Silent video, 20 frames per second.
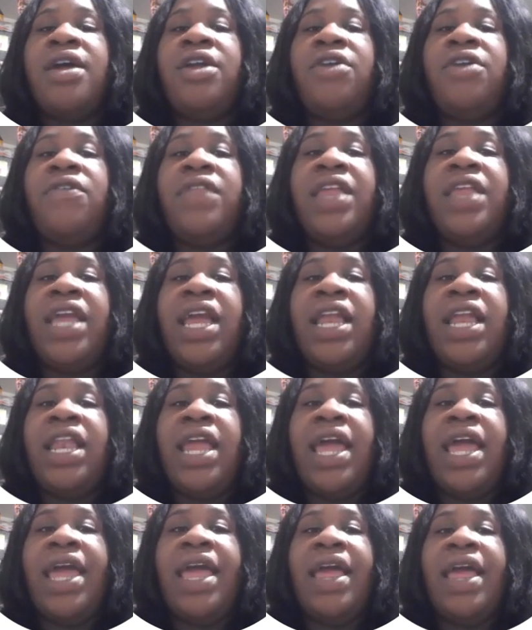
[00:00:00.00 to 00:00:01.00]
You then
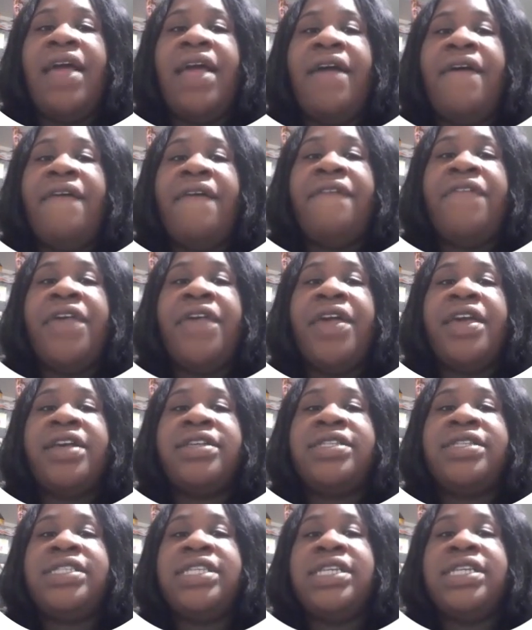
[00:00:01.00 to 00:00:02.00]
have
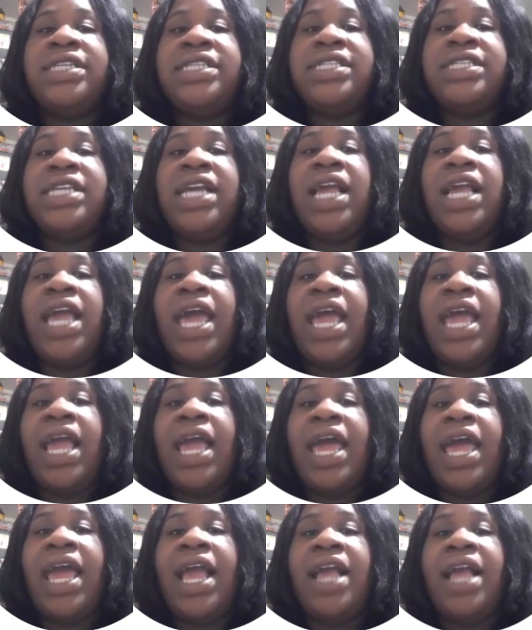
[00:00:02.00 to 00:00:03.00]

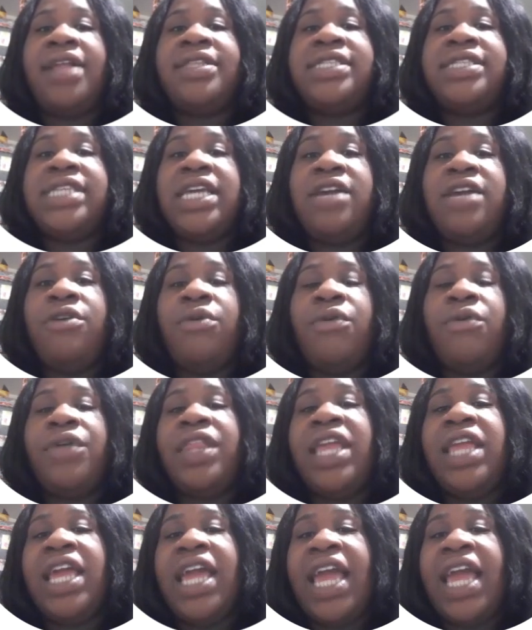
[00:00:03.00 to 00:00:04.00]
CCAAT, or
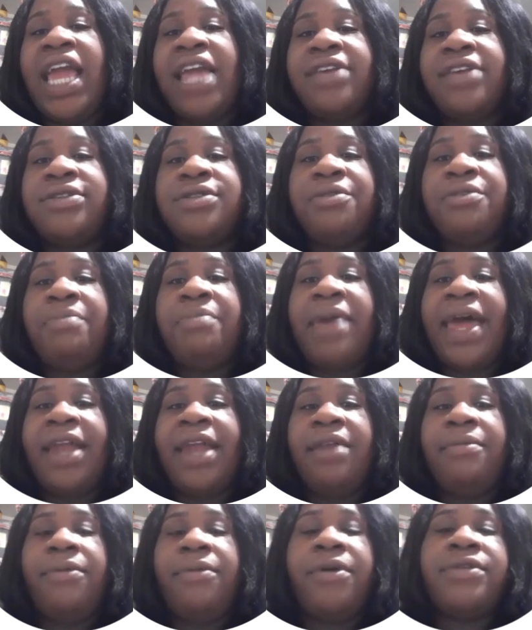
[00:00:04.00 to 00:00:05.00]
the enhancer
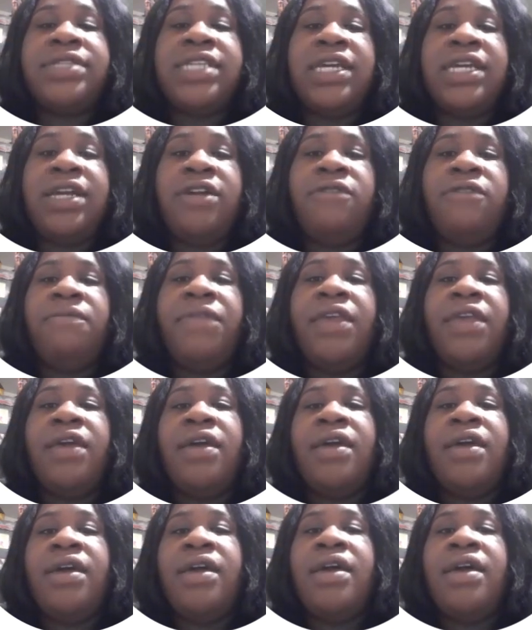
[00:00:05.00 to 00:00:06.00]
binding protein.
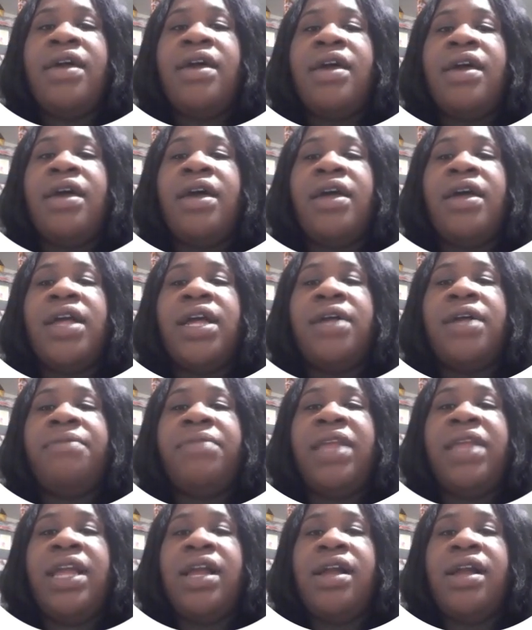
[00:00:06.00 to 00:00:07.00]

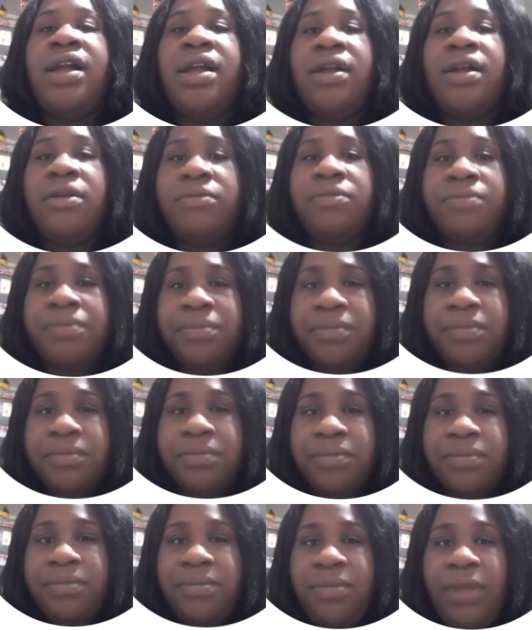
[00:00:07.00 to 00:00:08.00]
The
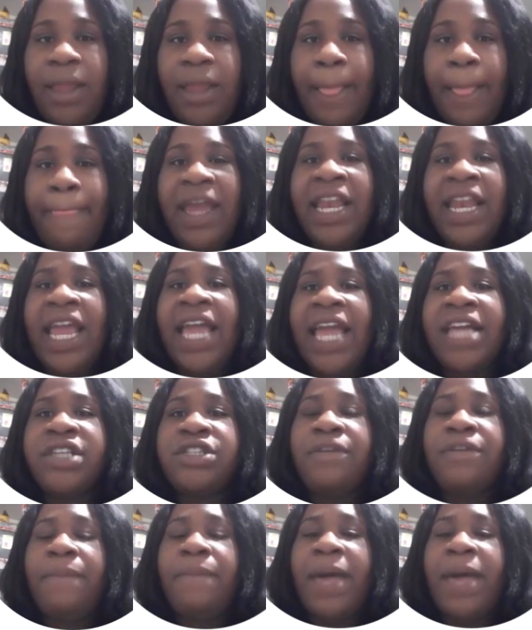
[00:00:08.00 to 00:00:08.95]
enhancer